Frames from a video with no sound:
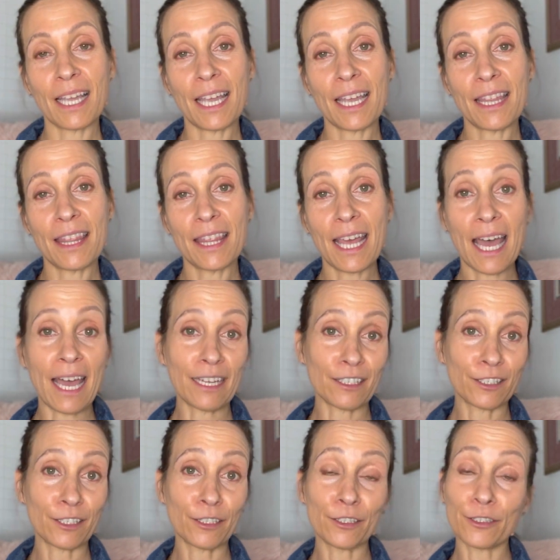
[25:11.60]
And that
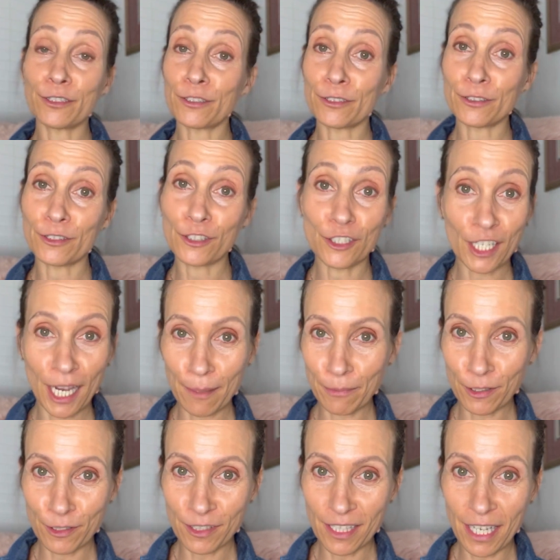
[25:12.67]
concludes
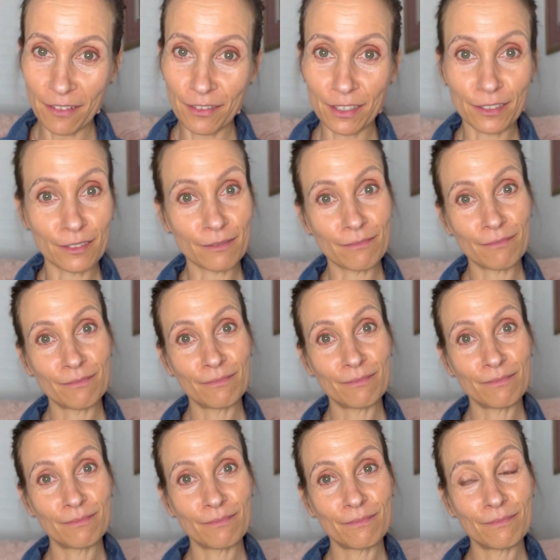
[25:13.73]
chapter 7
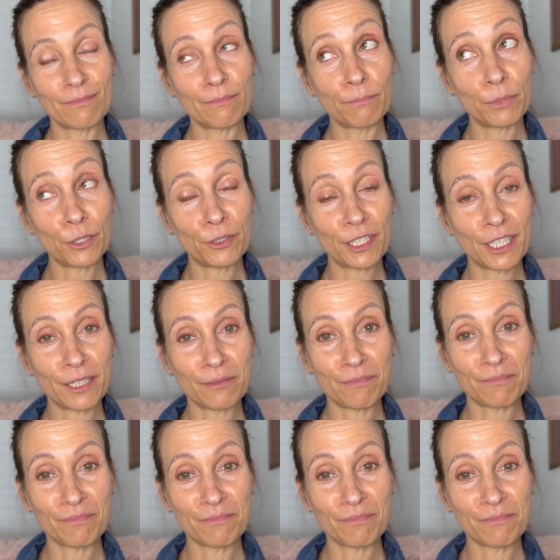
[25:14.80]
Beauty.